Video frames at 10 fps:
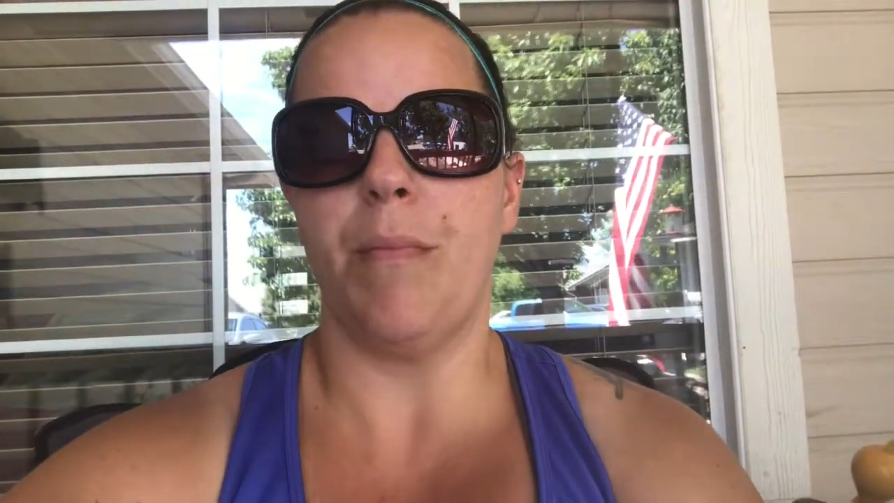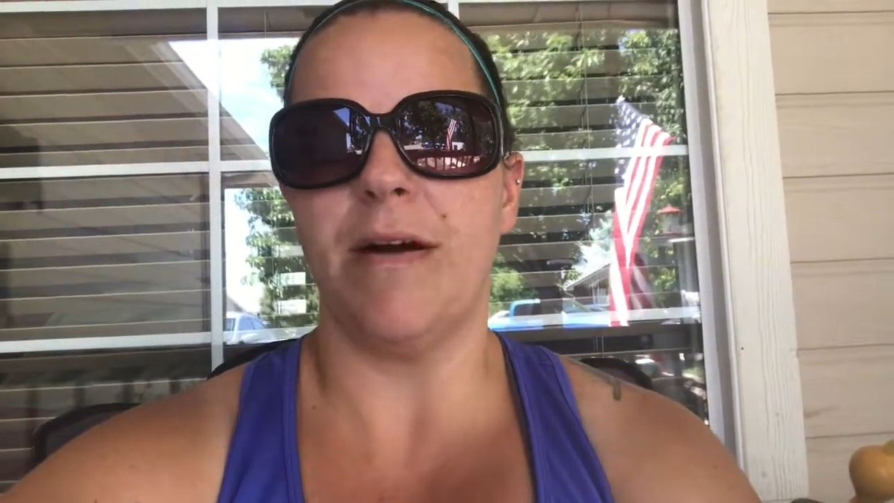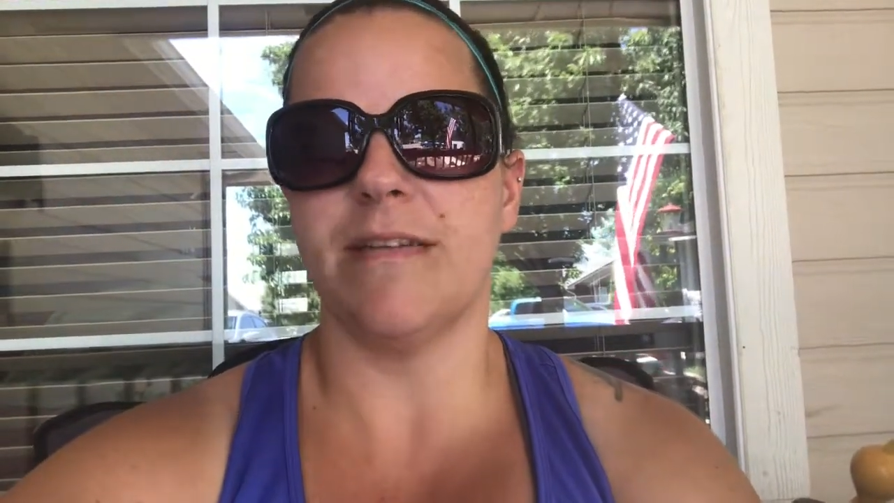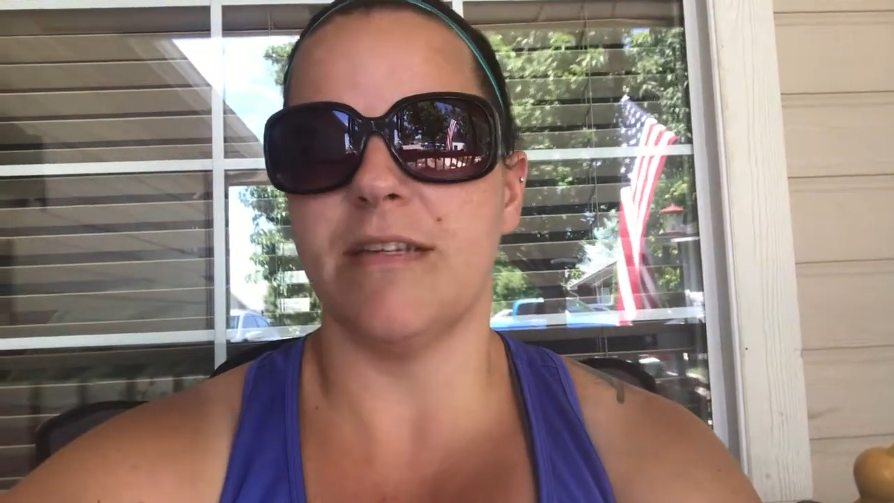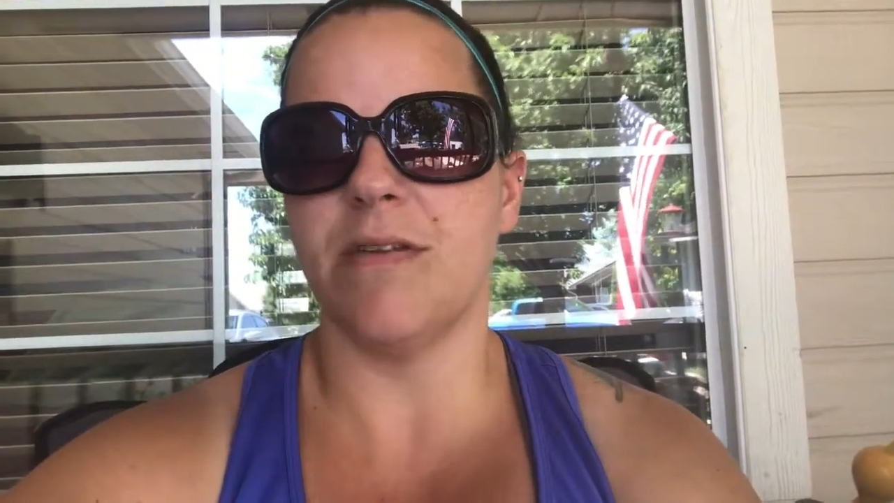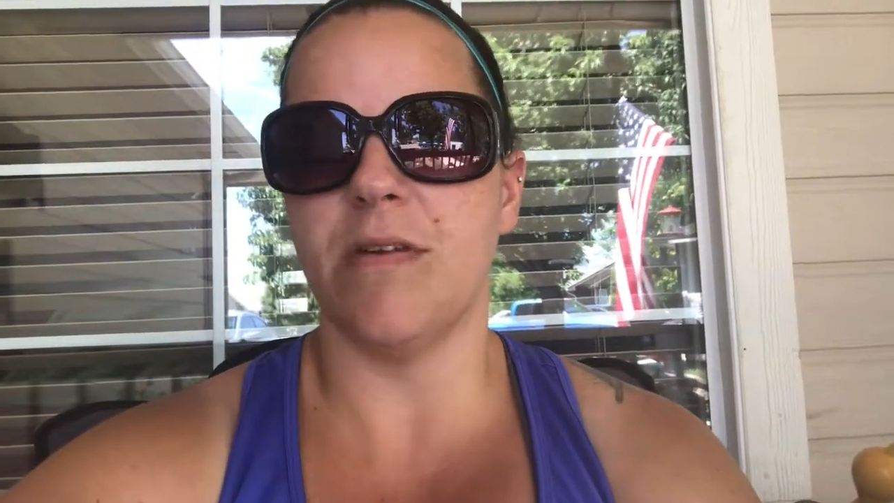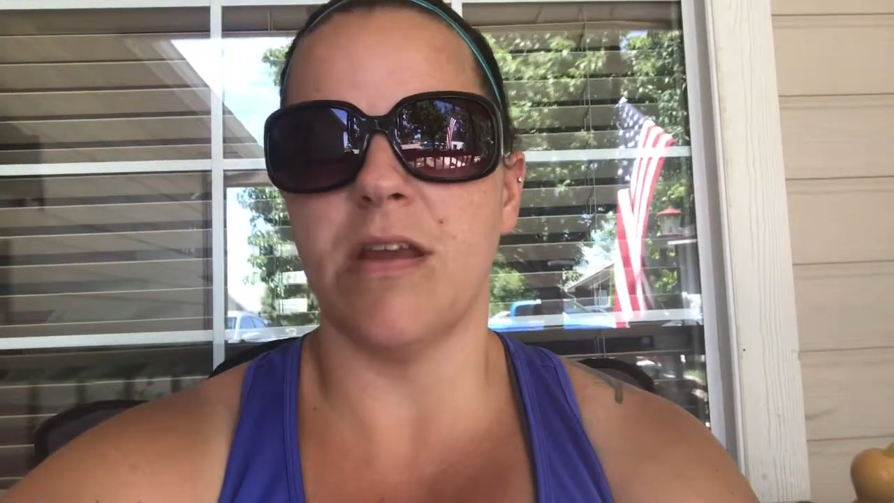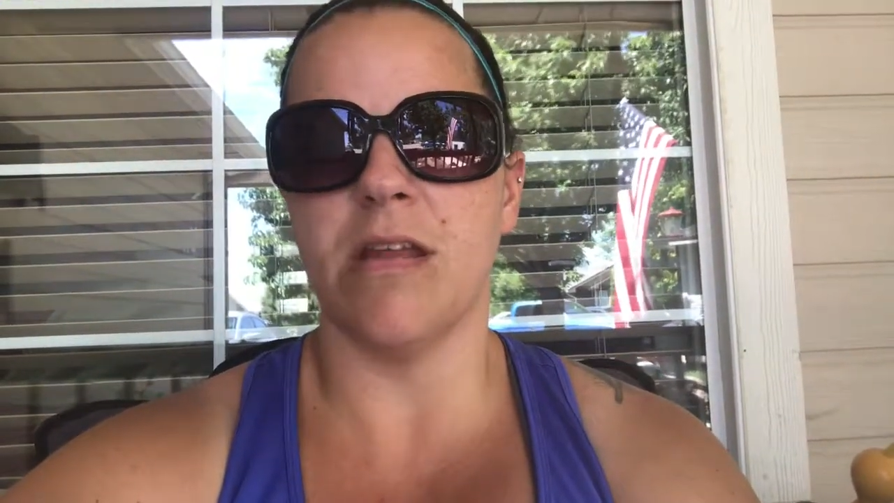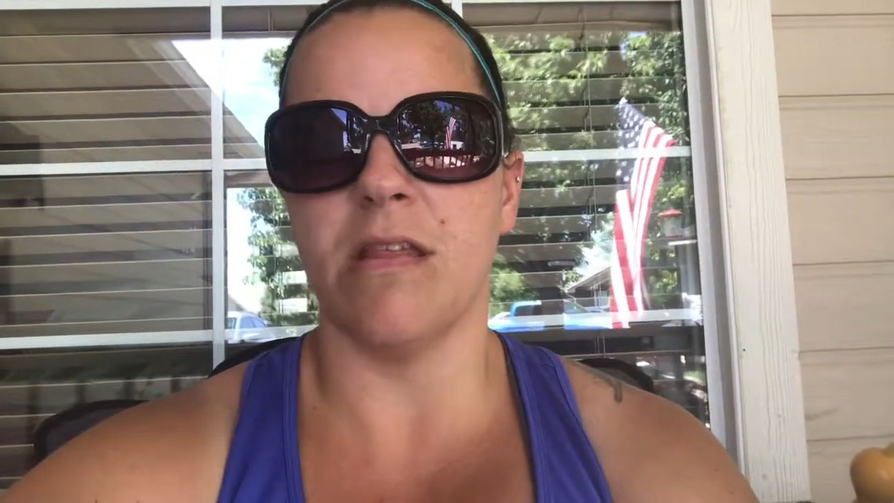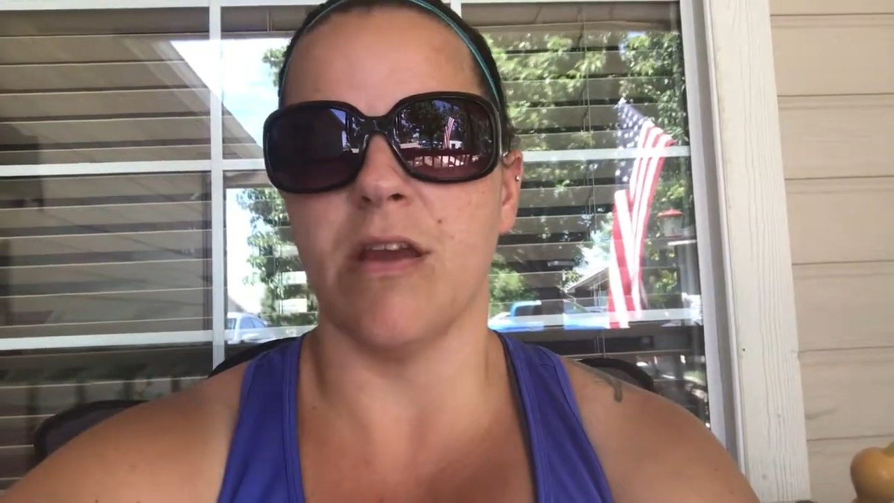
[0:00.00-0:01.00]

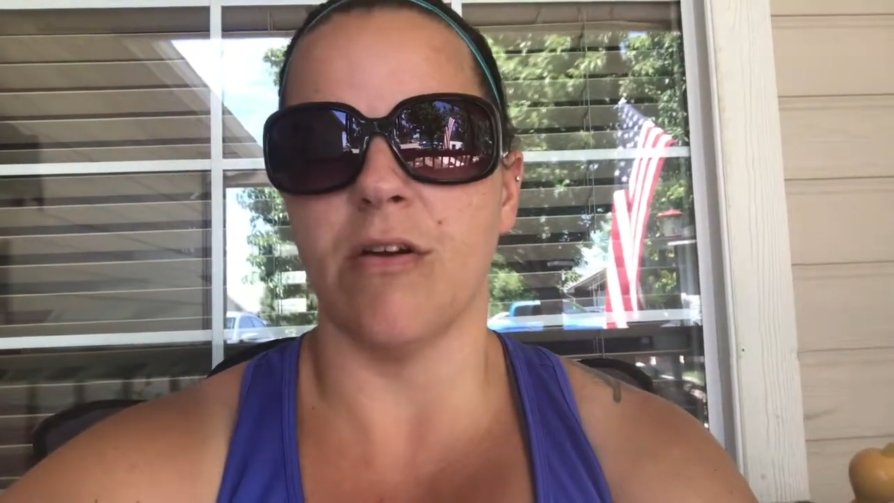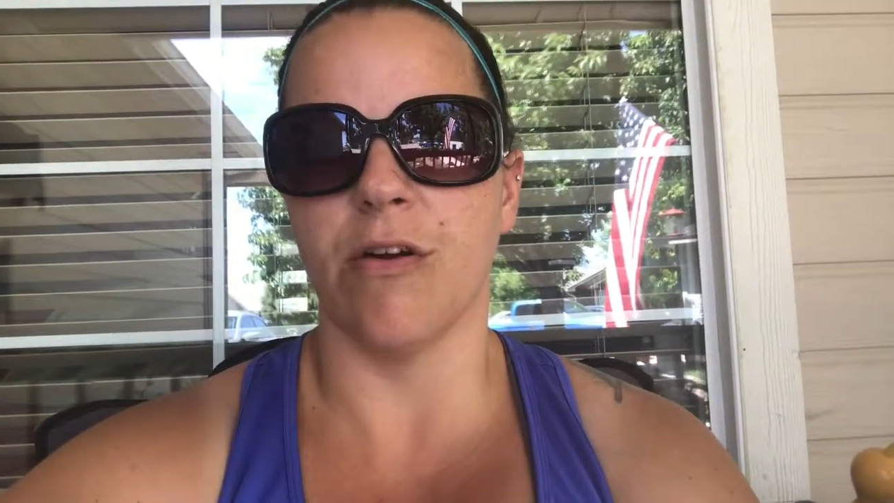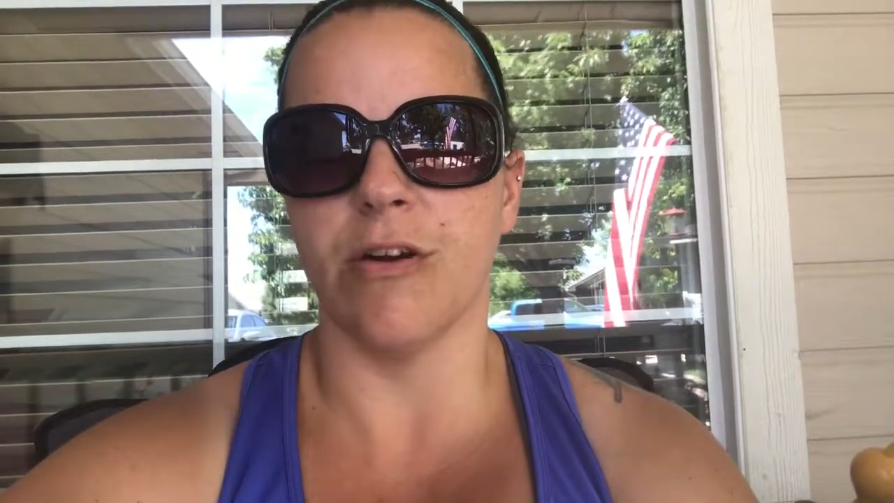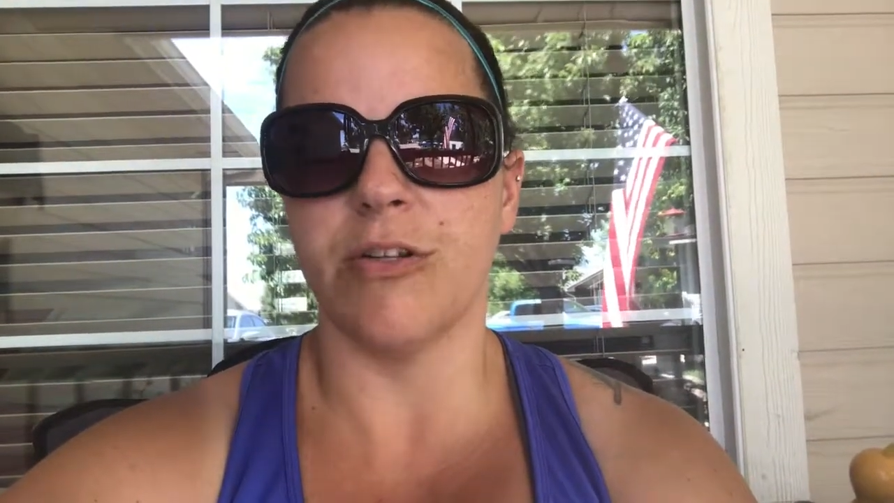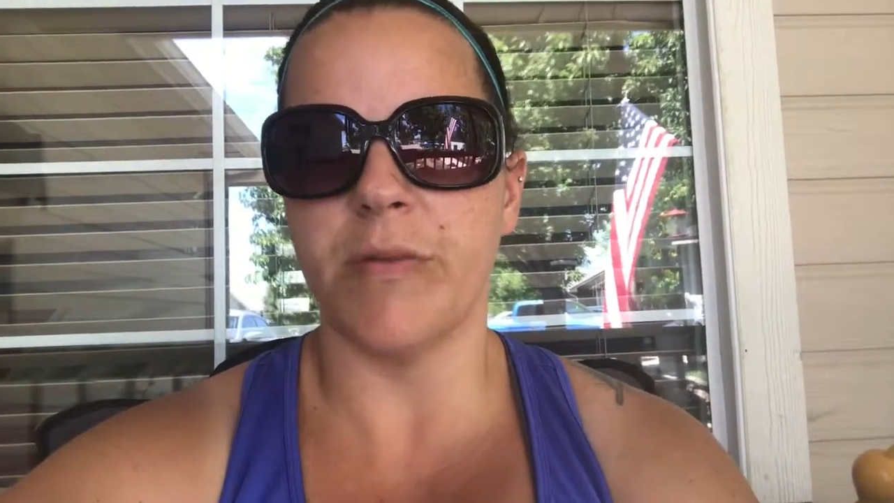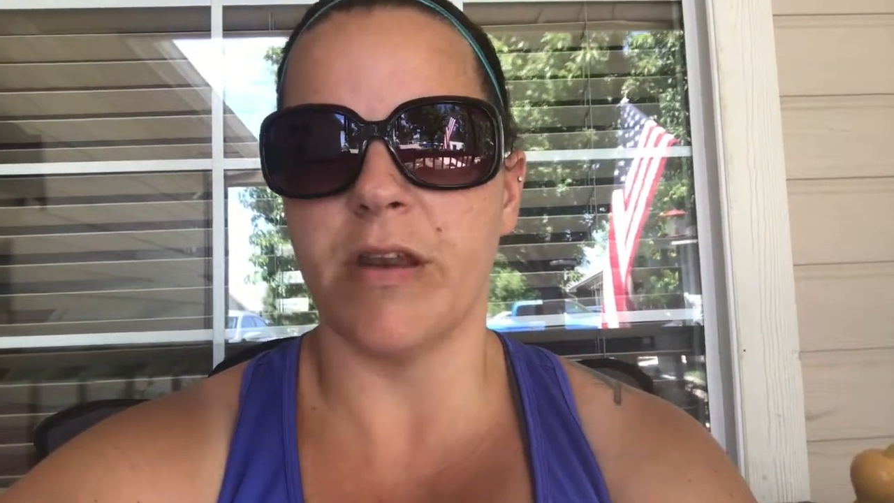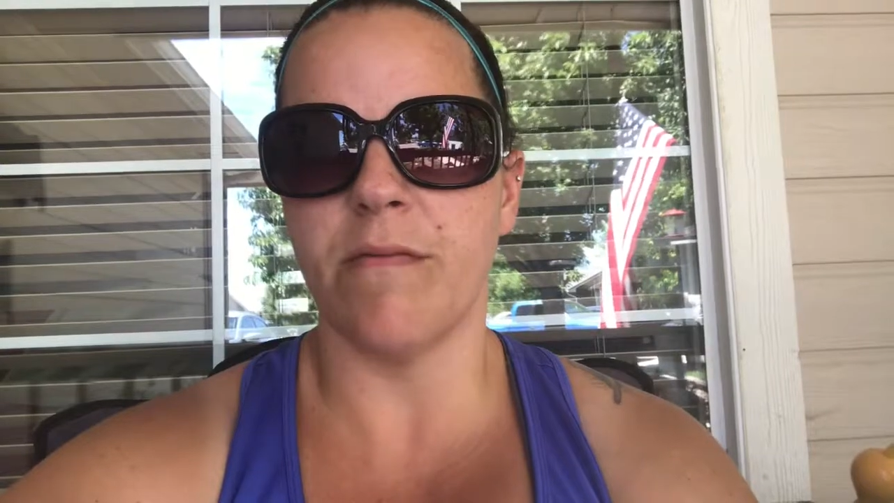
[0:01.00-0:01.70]
positivity and the encouragement